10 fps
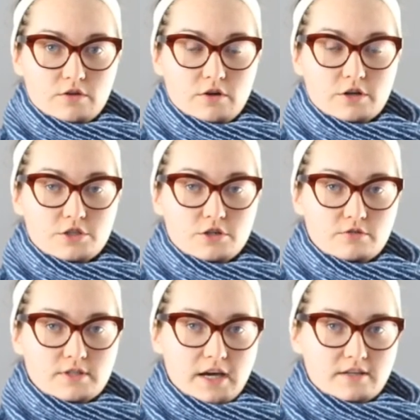There are
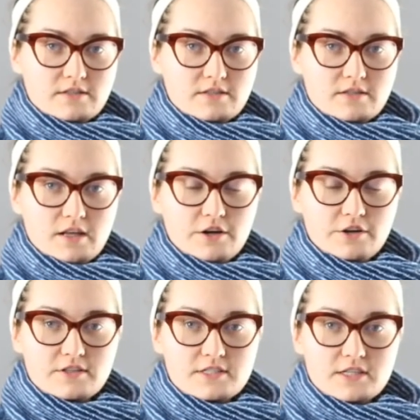2 tests that
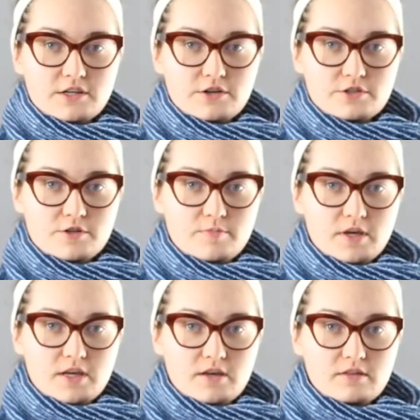are considered to
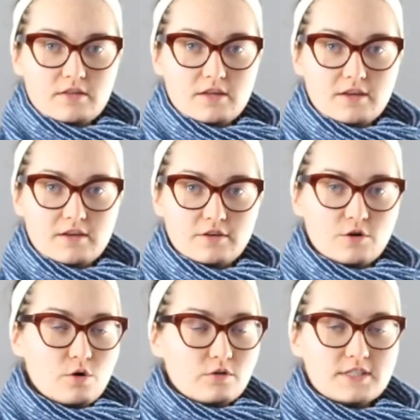be the
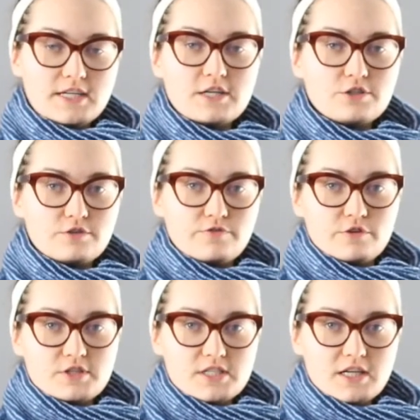gold standard
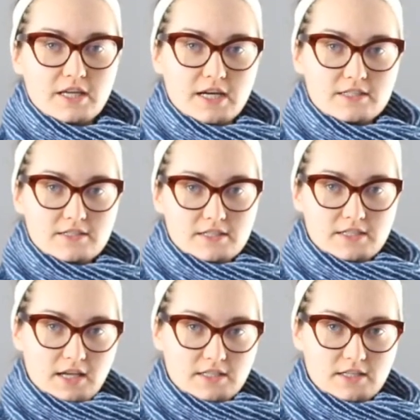for celiac disease
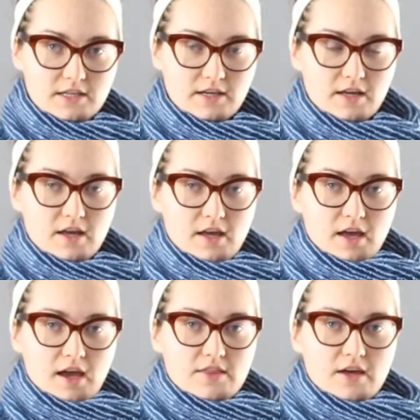testing,
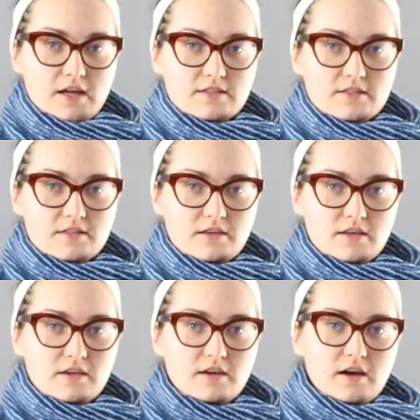and that's
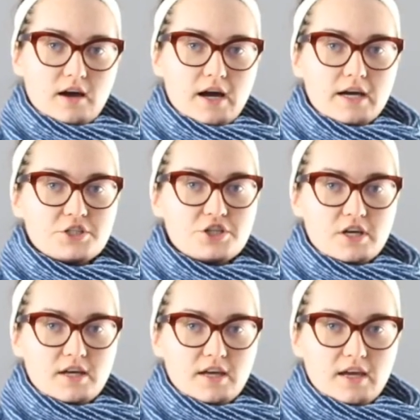the
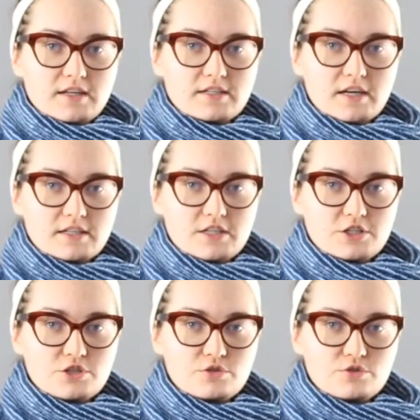IgA
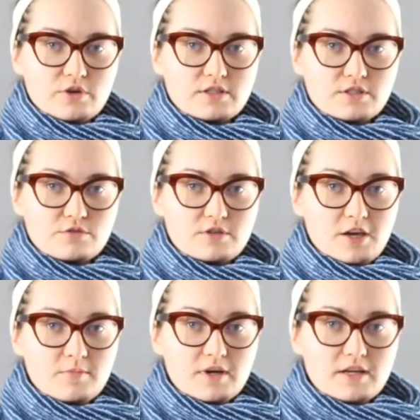anti-tissue
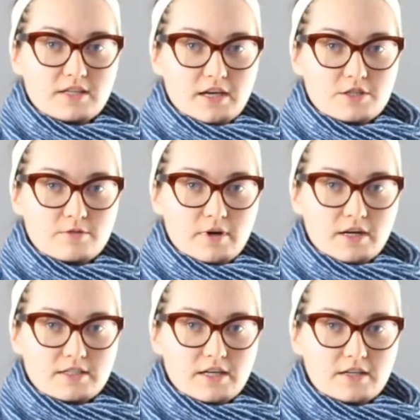transglutaminase
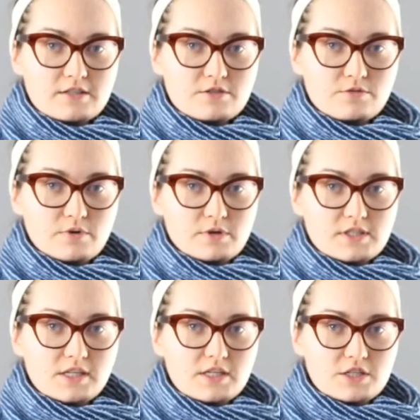antibody test, or
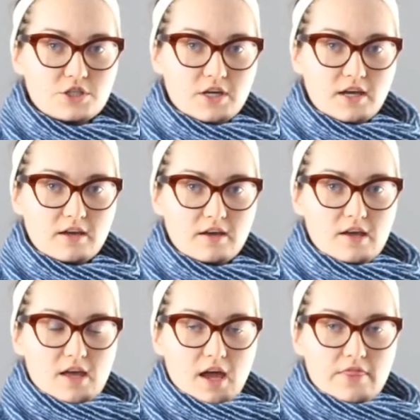TTGA,
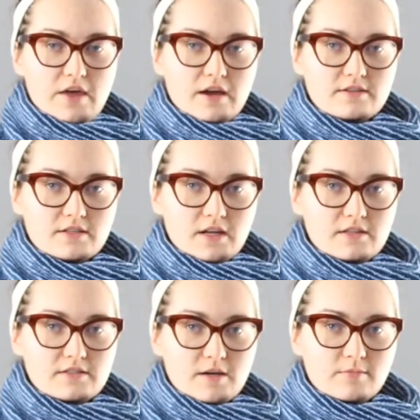and that is an
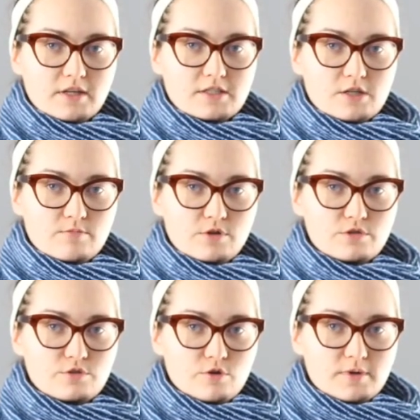enzyme-linked
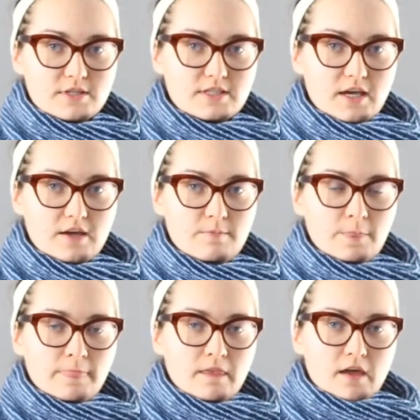immunosorbent assay.
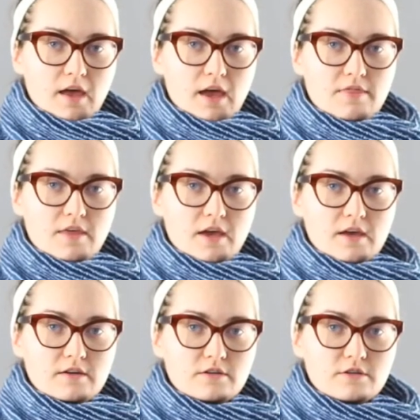And
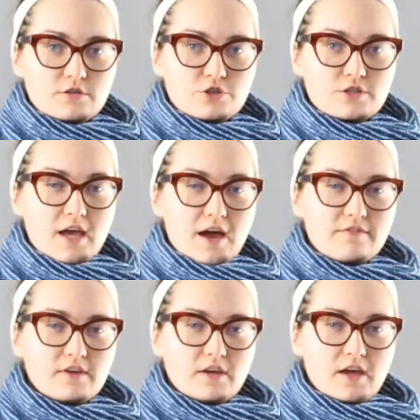then just
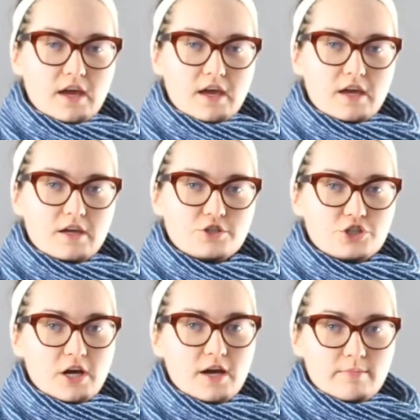having a
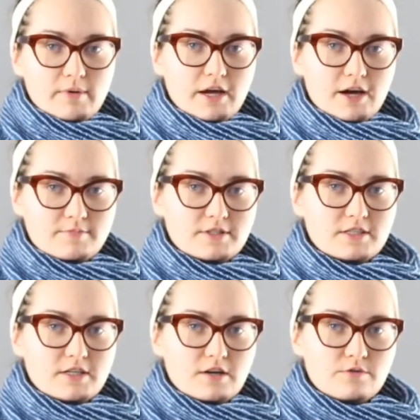GI
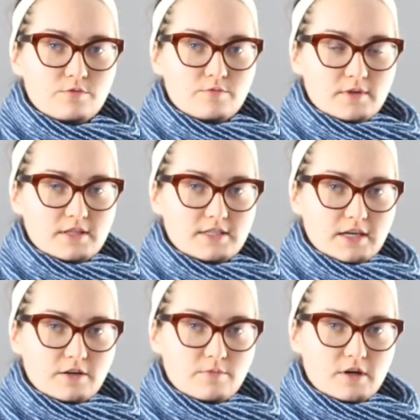biopsy done would be the
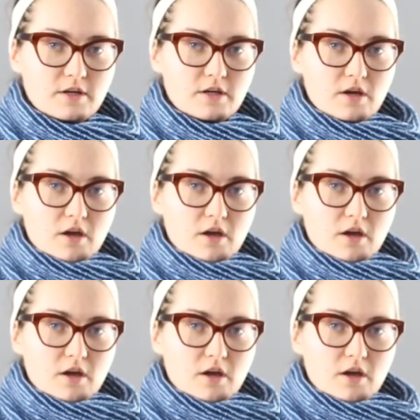second one.